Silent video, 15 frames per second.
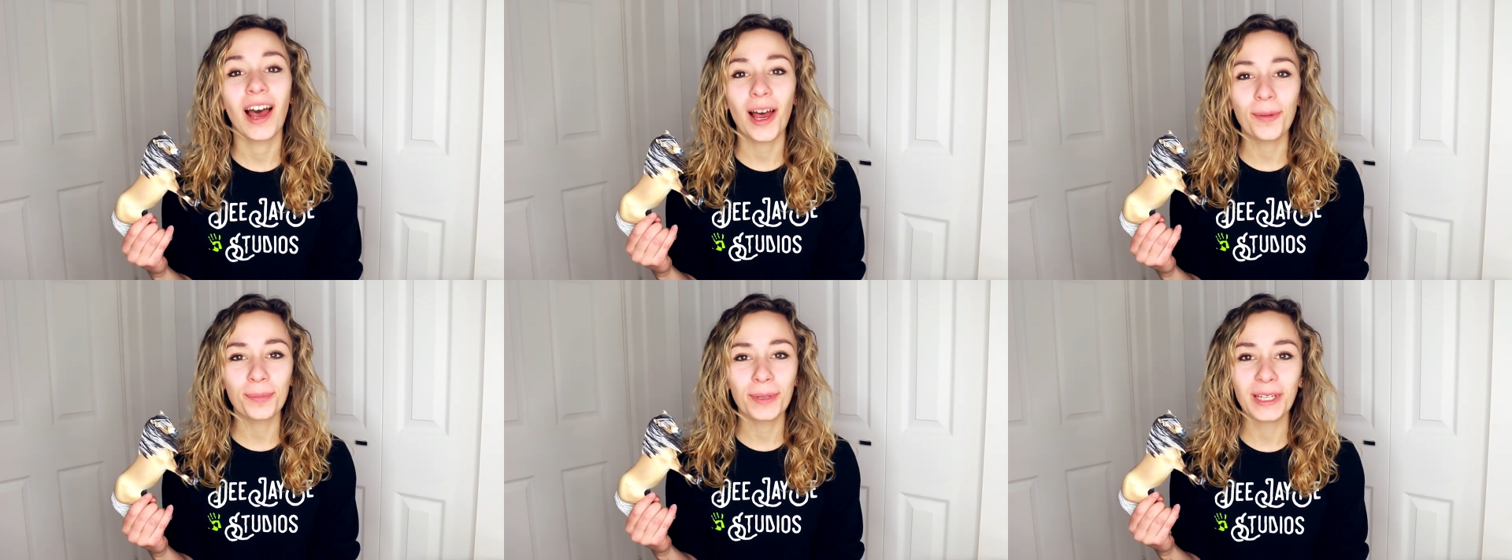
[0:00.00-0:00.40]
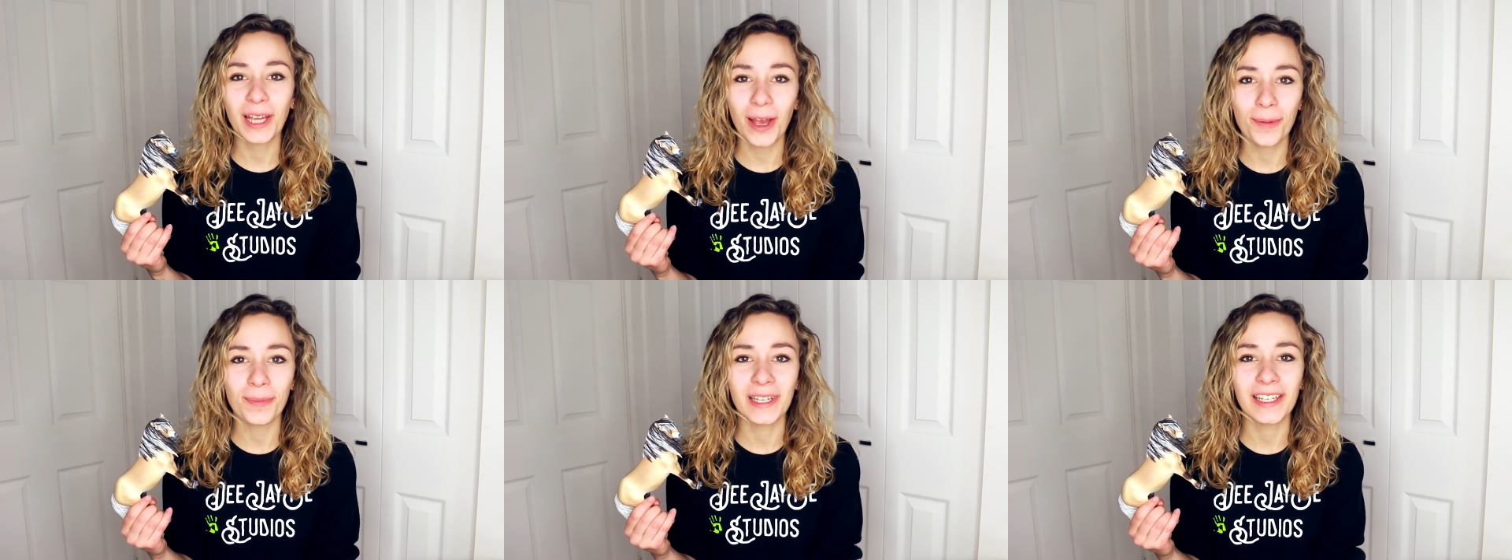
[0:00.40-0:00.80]

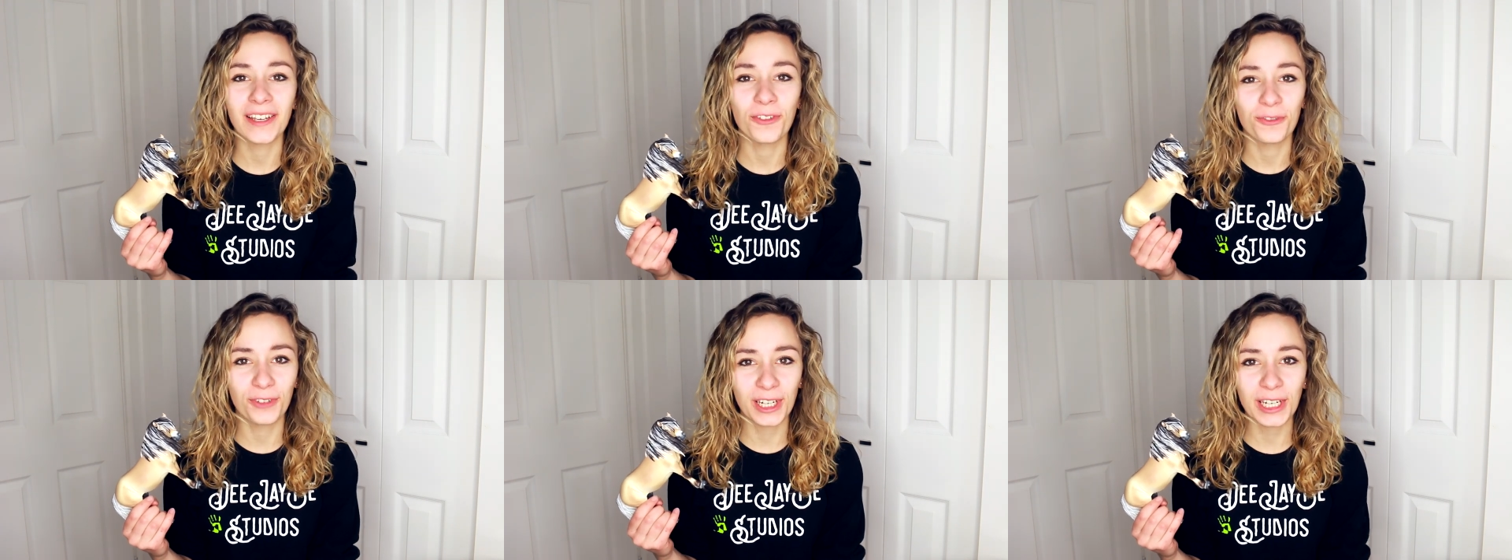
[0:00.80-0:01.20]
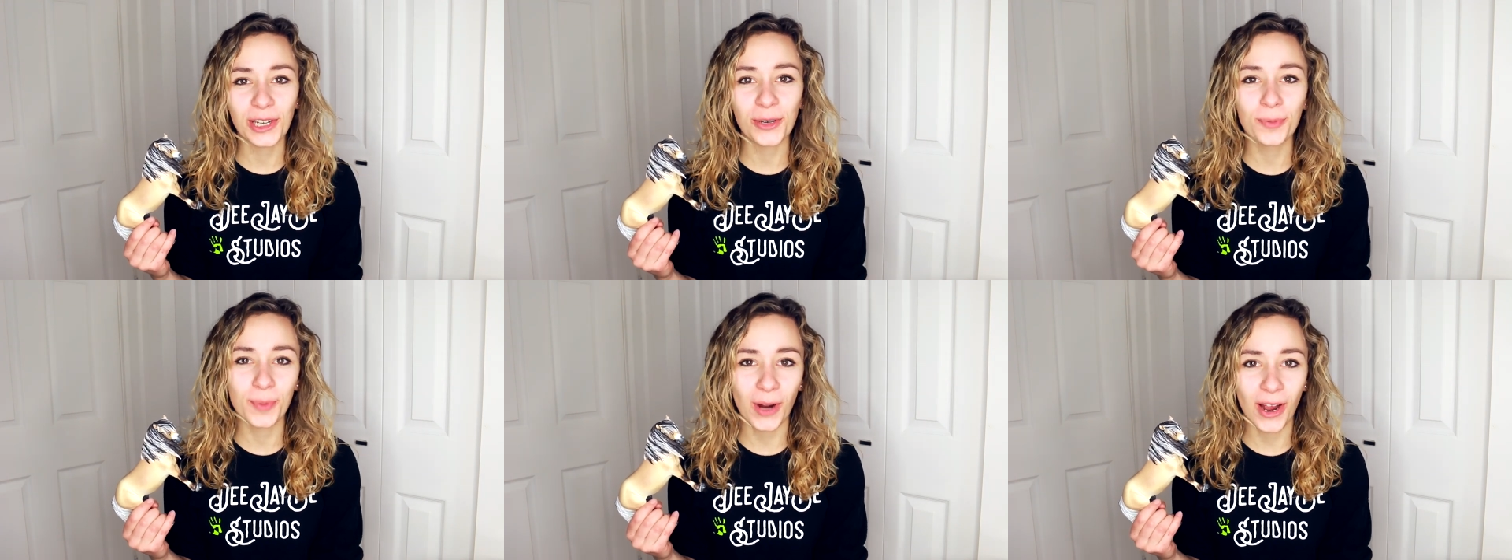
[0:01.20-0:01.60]
up-and-coming
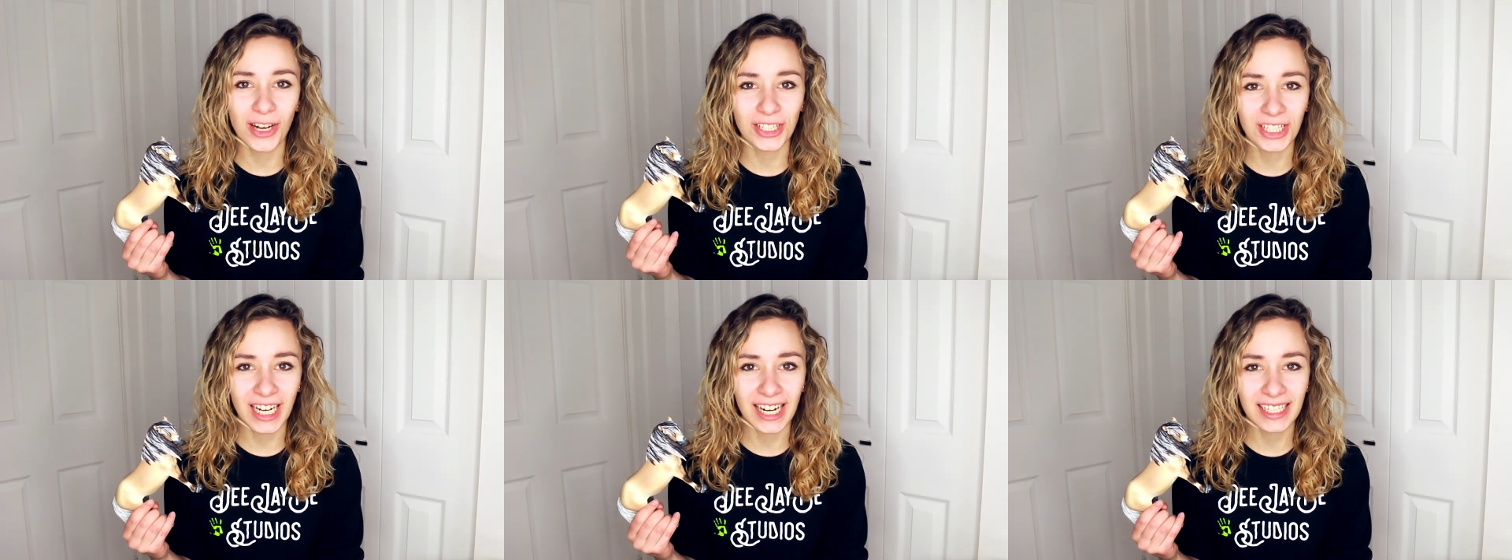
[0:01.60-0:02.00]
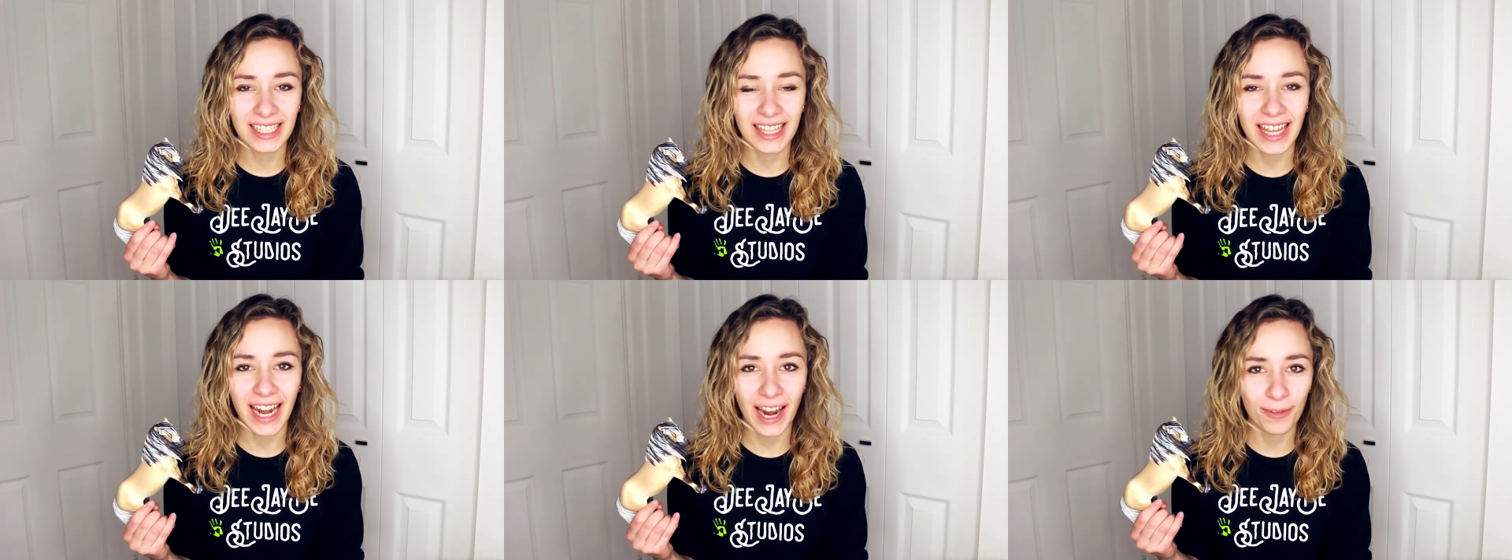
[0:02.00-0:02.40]
video
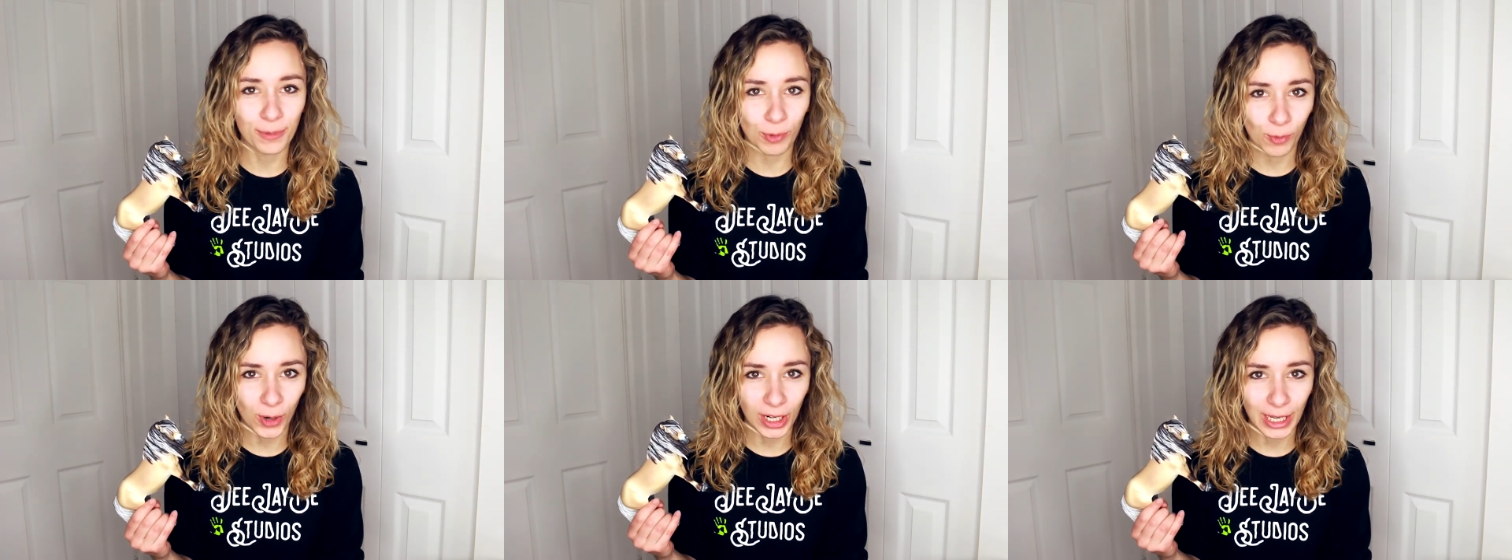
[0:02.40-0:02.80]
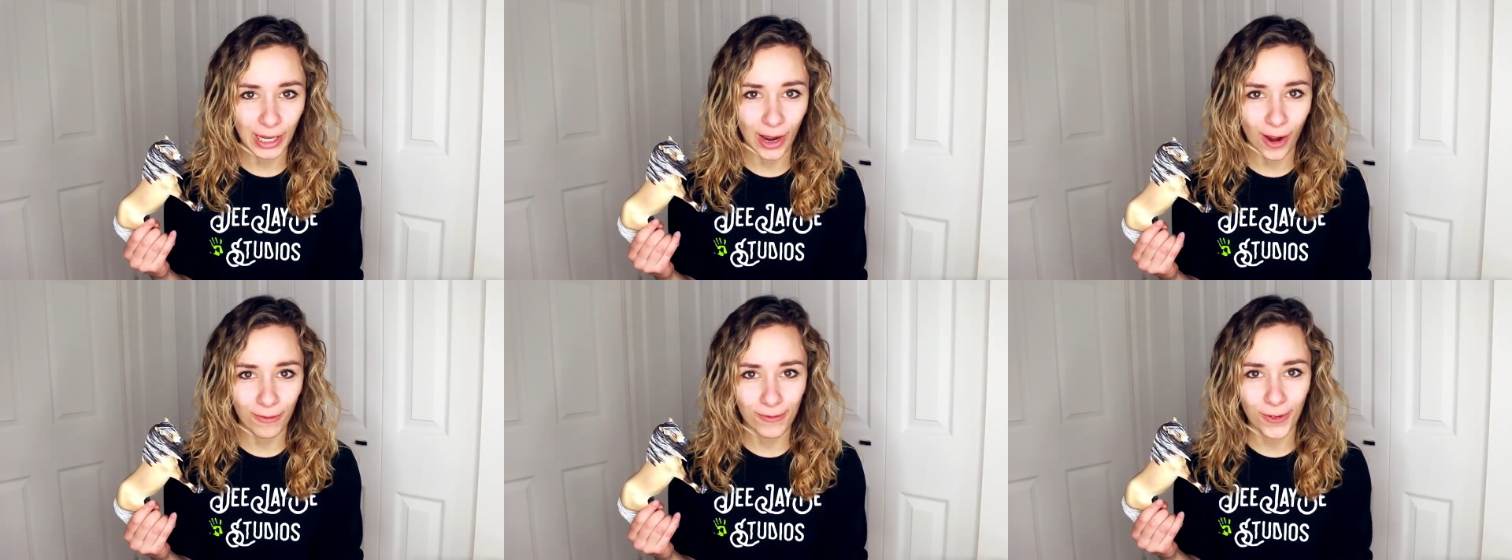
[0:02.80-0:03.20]
project that I've been
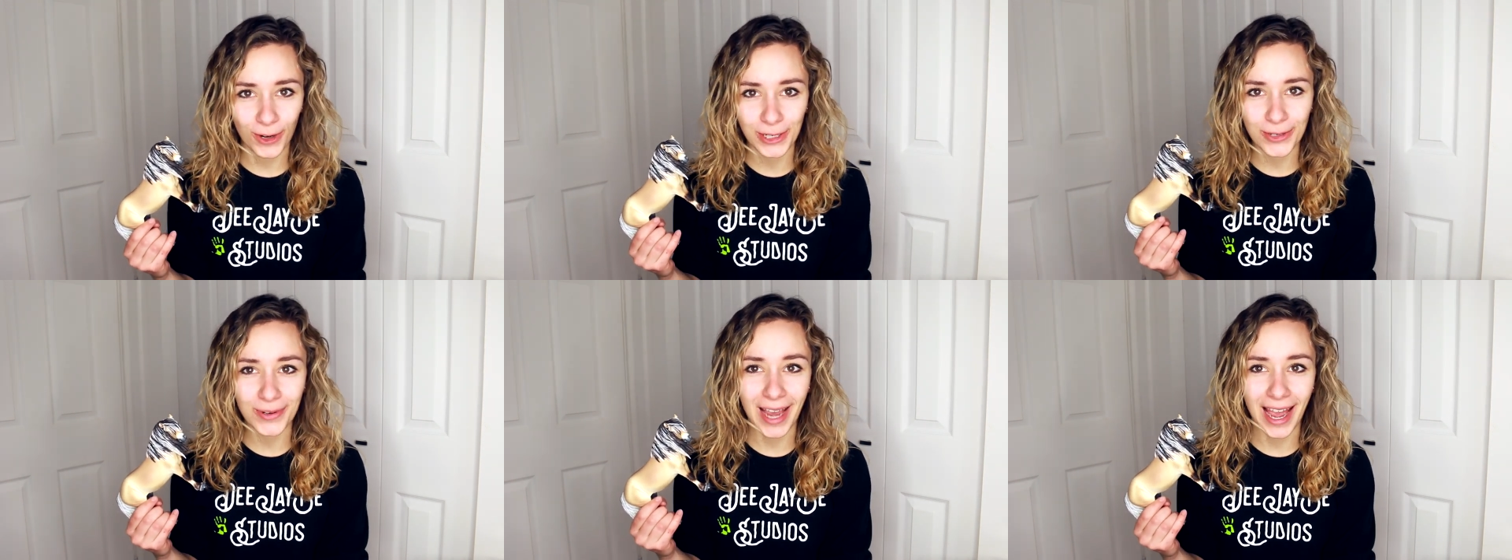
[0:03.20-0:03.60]
working on for you